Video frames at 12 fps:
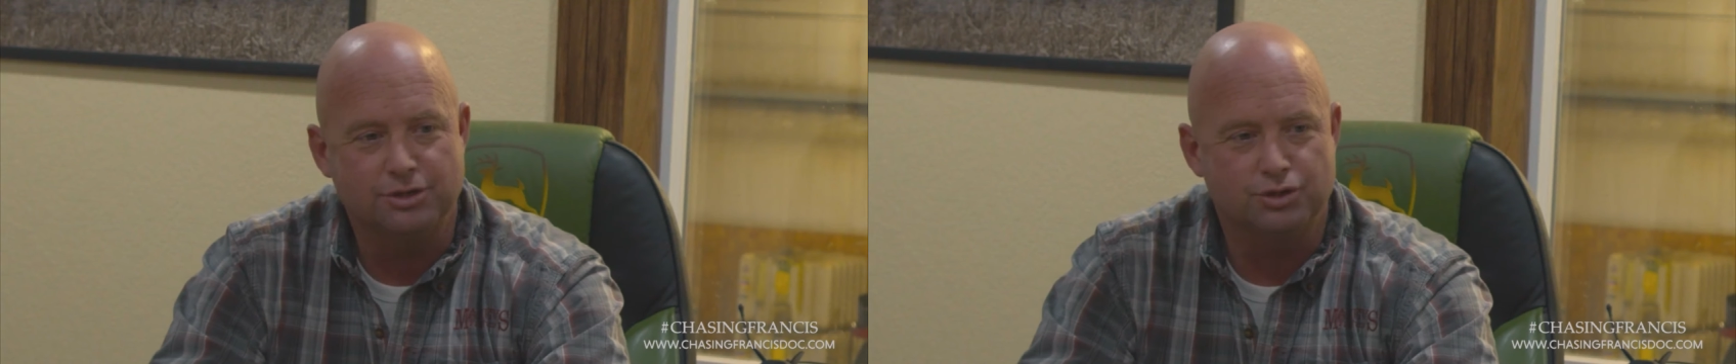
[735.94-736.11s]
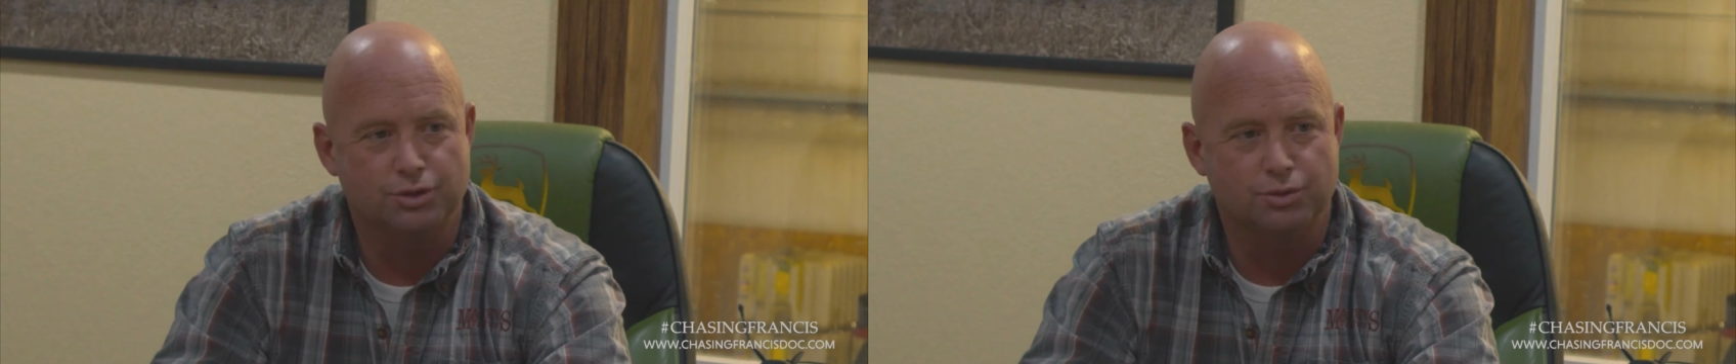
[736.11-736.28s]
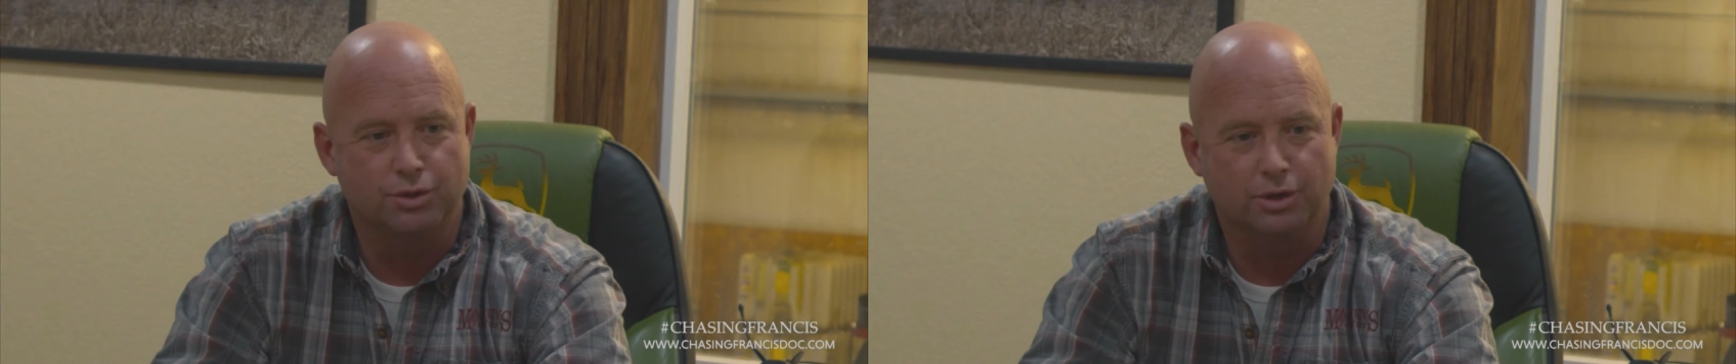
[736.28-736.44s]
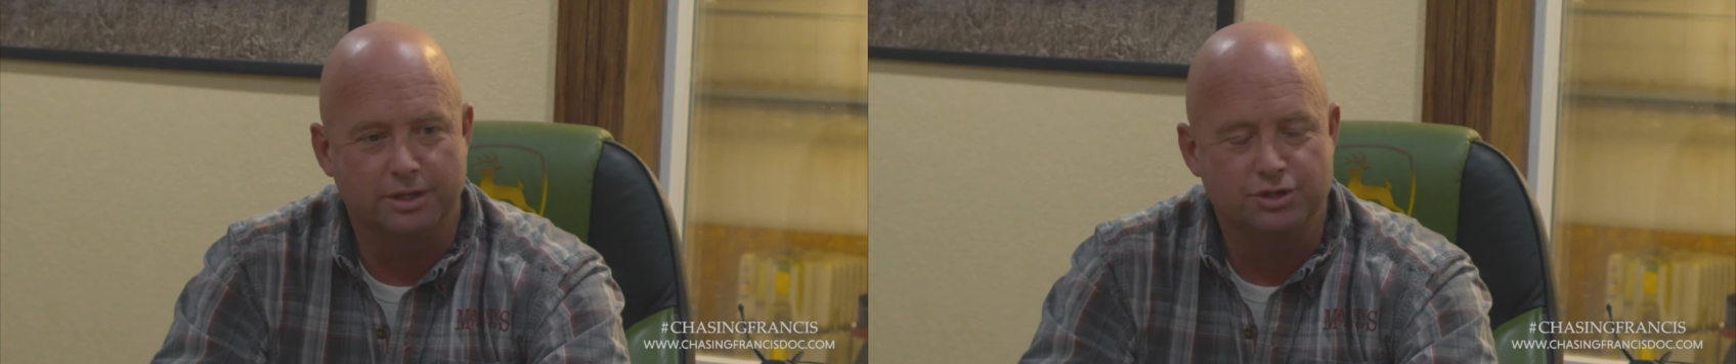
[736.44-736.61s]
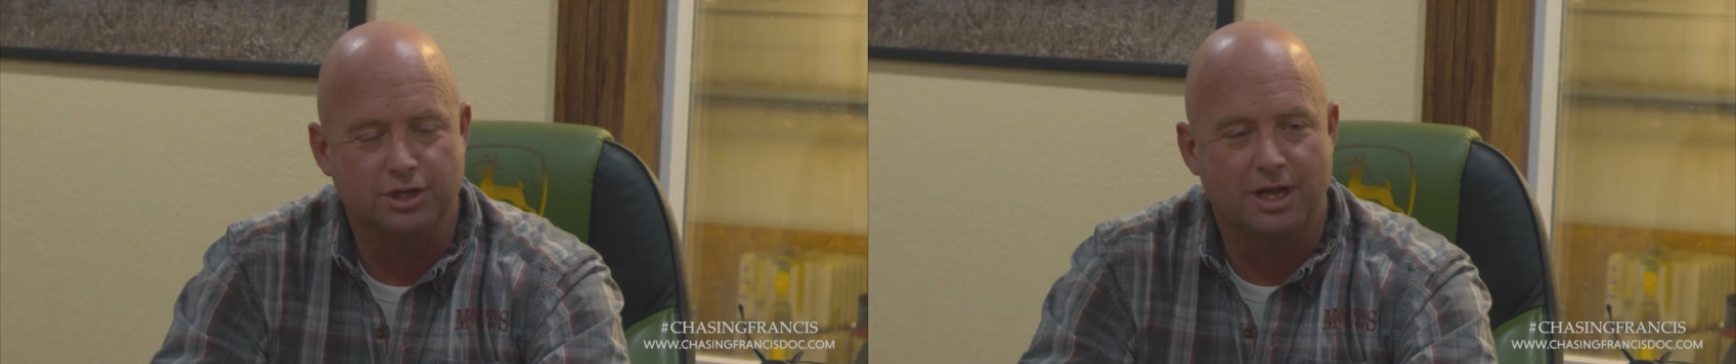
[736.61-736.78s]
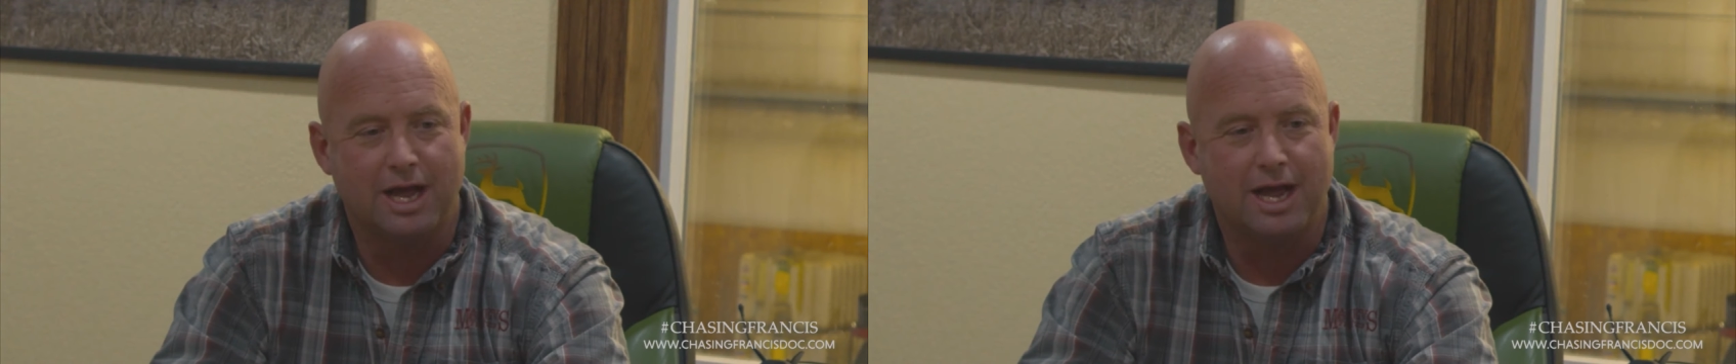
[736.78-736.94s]
June, early
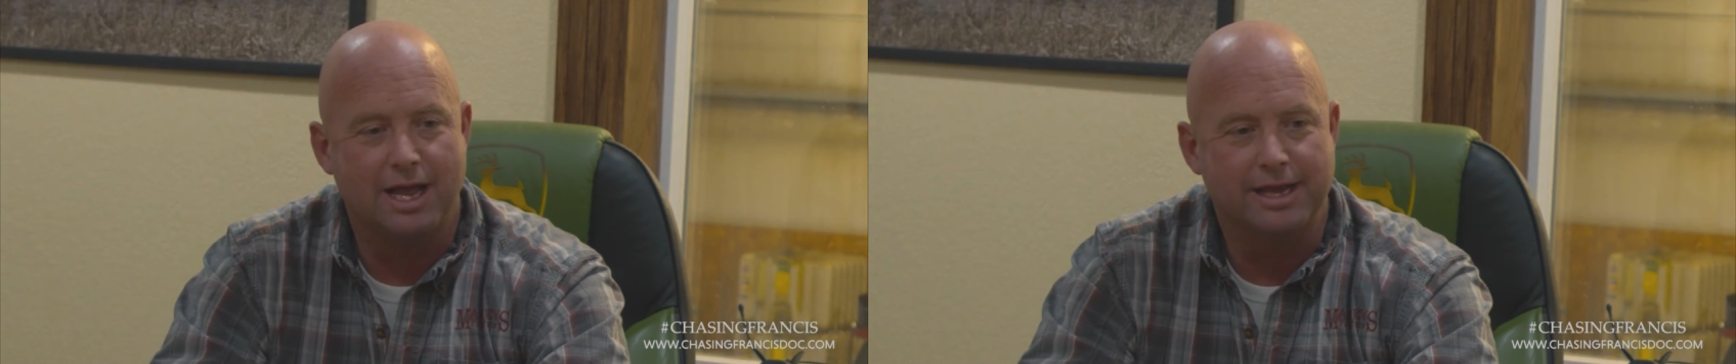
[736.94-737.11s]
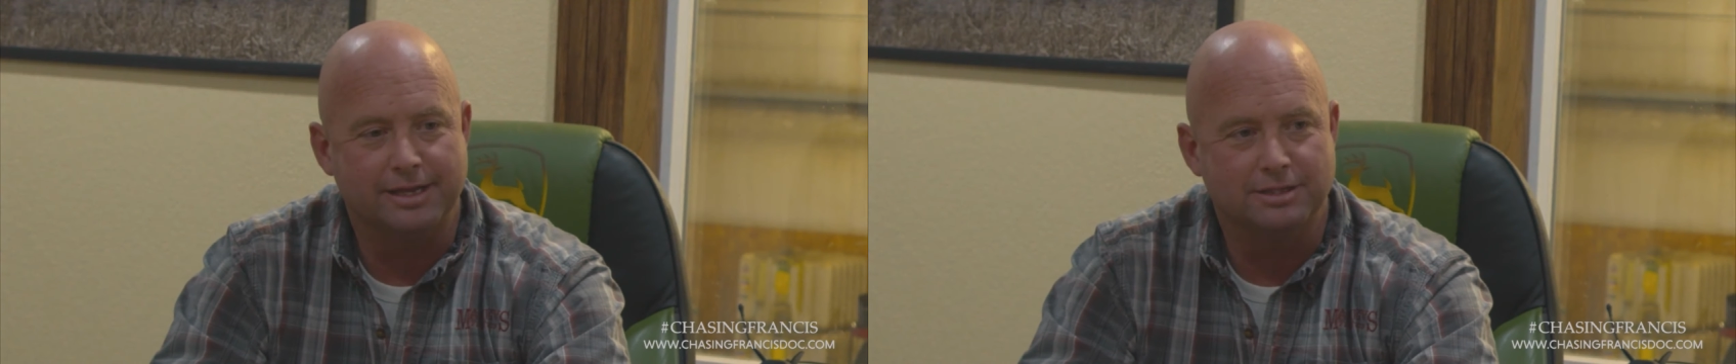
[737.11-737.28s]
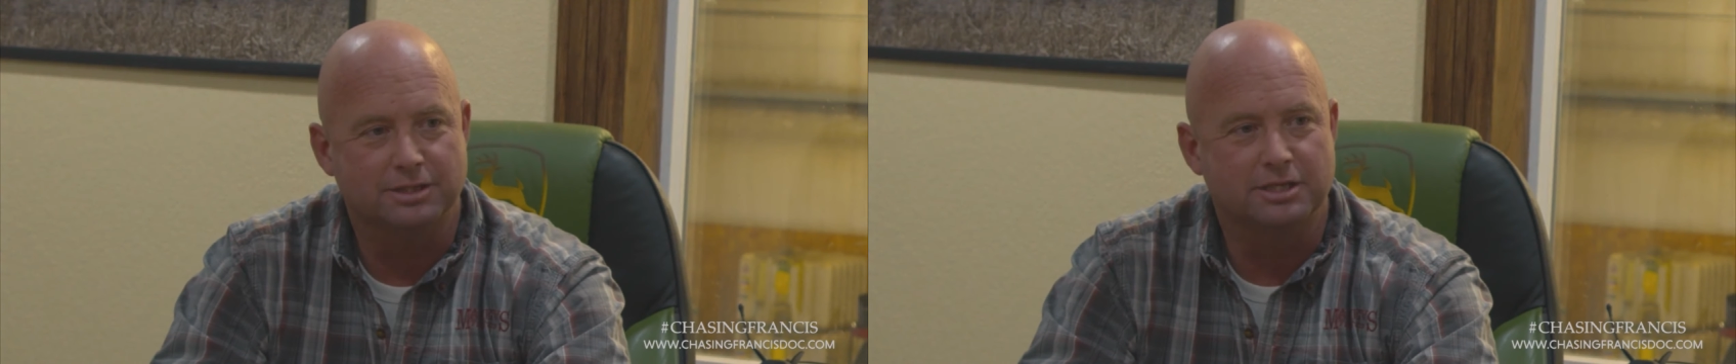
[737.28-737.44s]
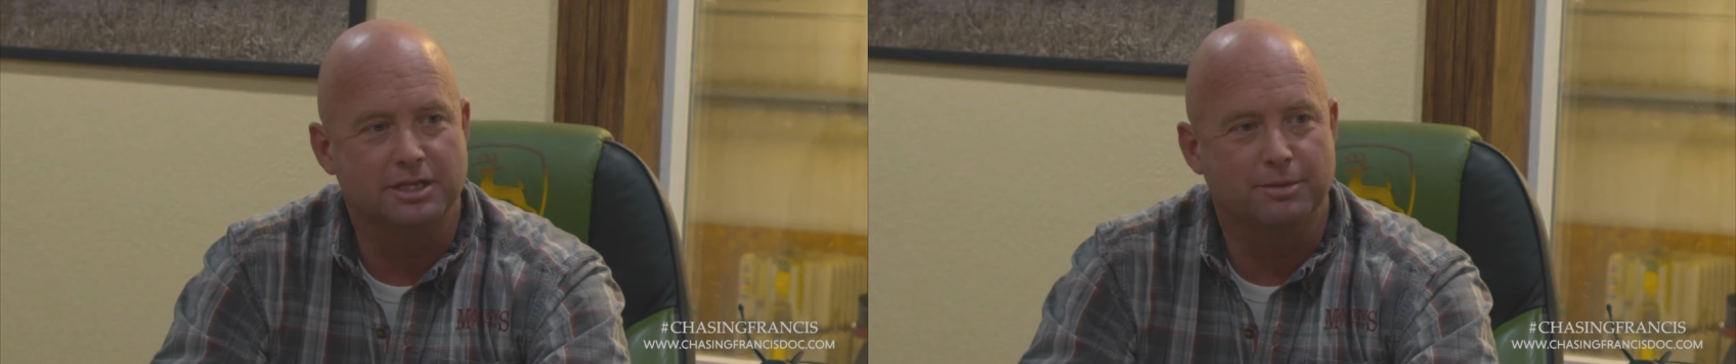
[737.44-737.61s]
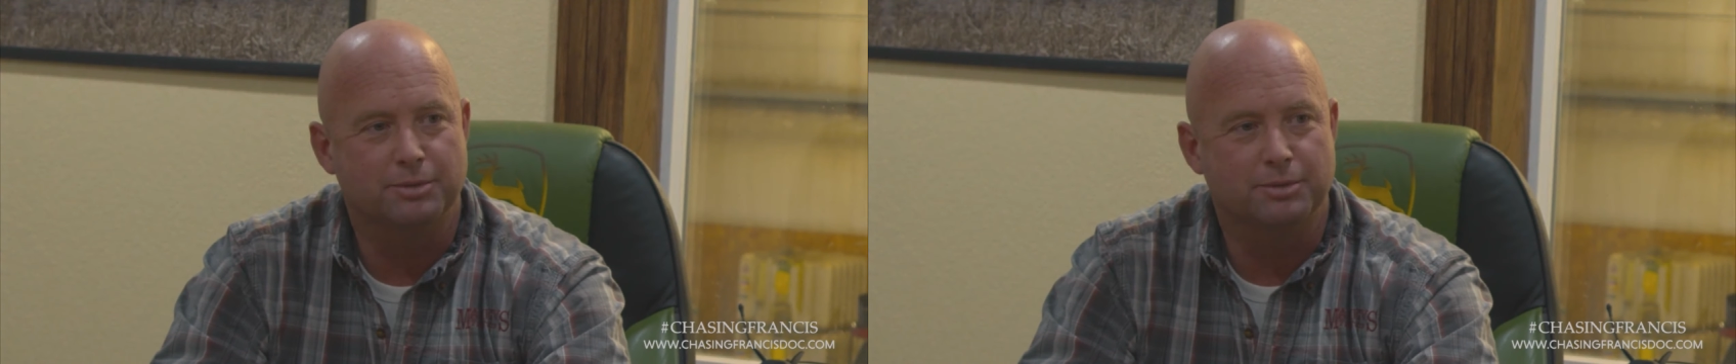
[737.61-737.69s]
July, and to see the